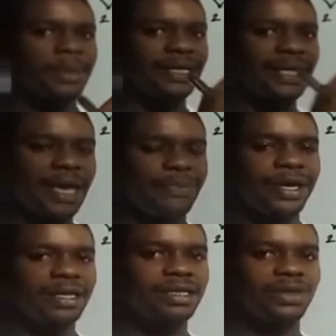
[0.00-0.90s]

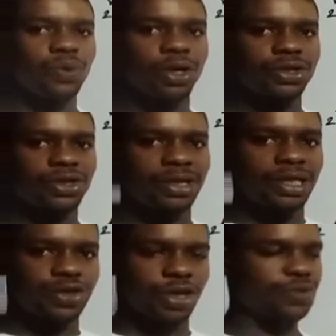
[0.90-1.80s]
naming the what? The
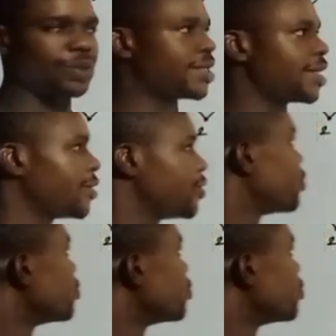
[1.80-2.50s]
substrate here.